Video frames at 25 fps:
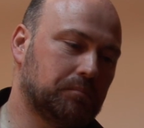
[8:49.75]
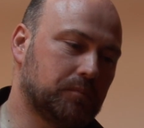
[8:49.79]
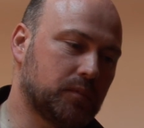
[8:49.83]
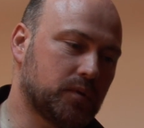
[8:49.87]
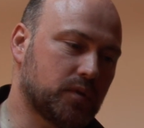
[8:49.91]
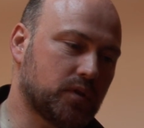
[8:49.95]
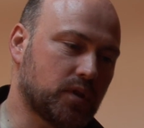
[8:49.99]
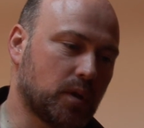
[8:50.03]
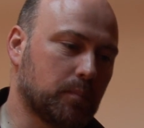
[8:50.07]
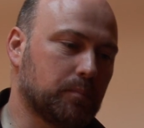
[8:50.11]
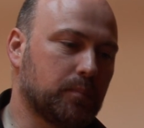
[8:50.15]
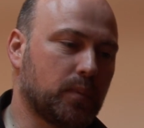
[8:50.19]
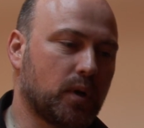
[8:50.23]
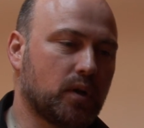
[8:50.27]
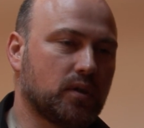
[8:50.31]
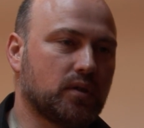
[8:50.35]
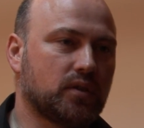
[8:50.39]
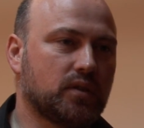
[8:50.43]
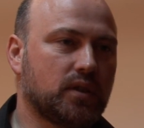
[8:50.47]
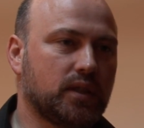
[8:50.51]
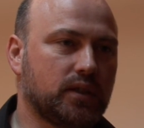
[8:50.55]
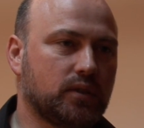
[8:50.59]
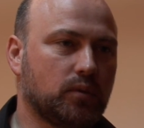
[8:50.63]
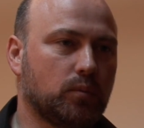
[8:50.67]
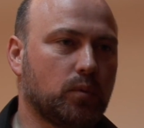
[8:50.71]
Some
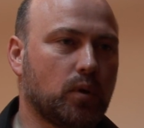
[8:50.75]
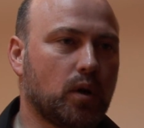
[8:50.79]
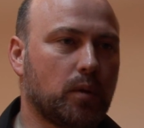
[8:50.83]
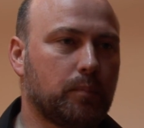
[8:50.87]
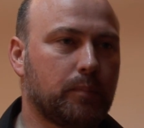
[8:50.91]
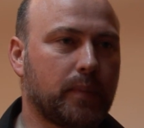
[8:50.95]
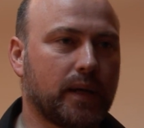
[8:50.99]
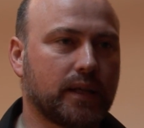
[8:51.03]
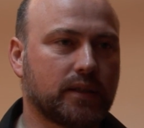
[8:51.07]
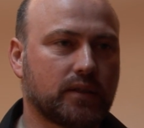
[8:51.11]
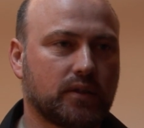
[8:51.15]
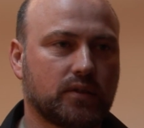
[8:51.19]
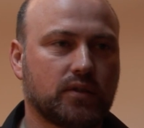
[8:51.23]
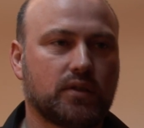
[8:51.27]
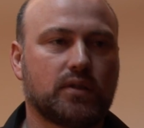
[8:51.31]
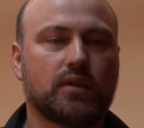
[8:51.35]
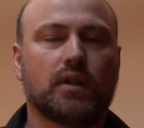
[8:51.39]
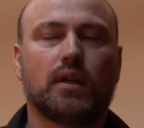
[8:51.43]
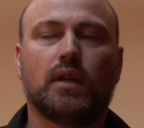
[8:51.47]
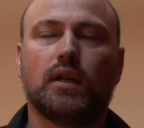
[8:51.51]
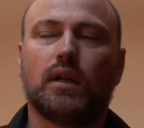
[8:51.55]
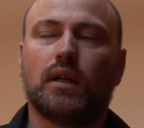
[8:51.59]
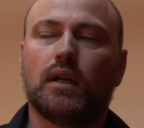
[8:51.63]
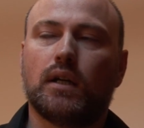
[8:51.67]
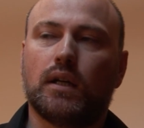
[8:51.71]
partners lead a work package,
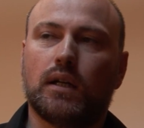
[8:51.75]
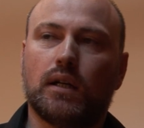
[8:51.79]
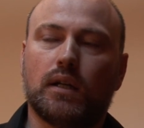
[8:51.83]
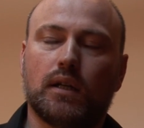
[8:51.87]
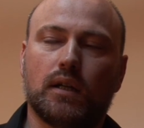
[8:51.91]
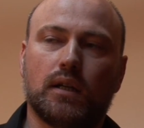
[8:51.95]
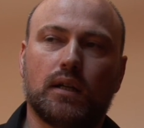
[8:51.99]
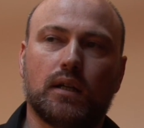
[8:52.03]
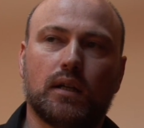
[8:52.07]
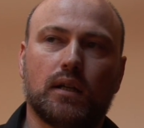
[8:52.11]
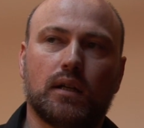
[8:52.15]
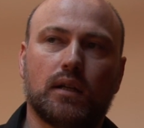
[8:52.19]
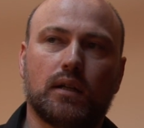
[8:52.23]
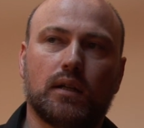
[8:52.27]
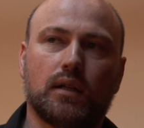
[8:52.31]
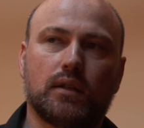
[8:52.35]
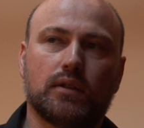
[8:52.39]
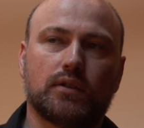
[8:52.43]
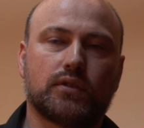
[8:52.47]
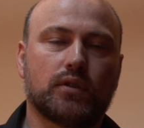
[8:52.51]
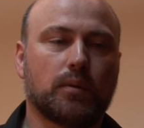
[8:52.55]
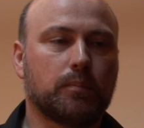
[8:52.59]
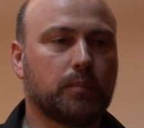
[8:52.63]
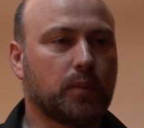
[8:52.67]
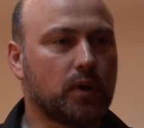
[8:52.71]

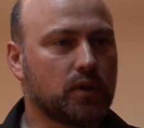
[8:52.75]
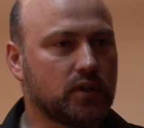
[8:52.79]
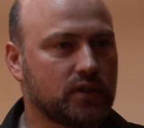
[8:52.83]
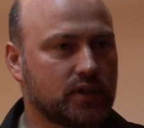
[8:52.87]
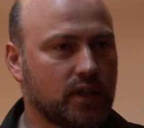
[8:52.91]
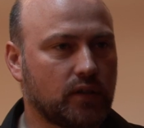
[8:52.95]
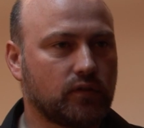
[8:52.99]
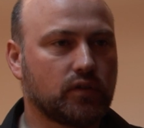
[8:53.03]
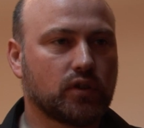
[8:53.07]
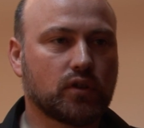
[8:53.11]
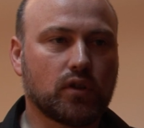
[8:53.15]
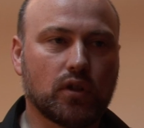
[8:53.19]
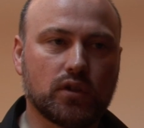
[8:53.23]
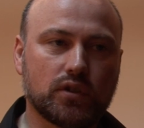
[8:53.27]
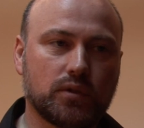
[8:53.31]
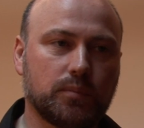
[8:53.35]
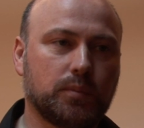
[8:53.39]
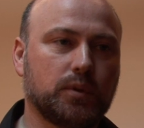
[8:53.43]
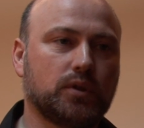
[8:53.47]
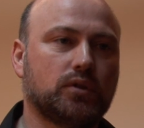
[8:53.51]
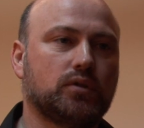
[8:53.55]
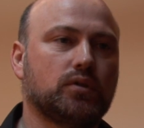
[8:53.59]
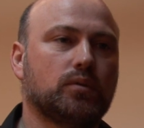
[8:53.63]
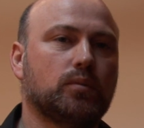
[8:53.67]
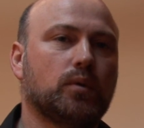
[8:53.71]
some partners have to
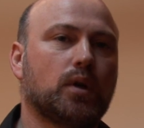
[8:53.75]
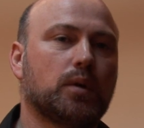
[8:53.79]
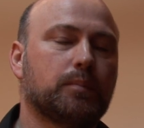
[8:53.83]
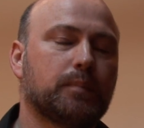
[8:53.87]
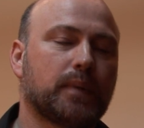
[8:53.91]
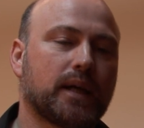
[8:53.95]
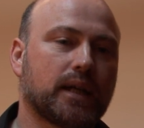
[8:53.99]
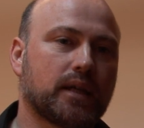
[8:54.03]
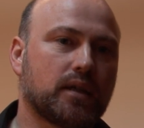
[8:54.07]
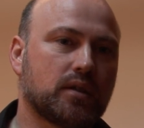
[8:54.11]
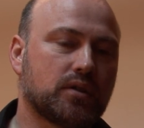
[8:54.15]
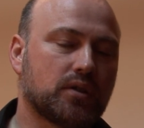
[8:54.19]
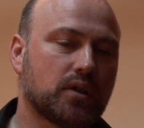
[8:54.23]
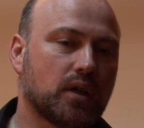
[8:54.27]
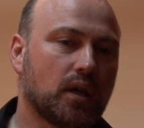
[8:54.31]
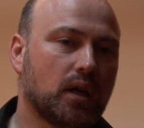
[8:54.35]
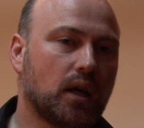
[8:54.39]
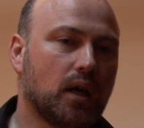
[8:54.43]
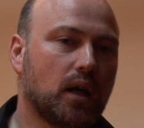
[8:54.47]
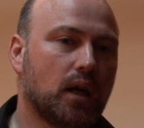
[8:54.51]
contribute to a work package.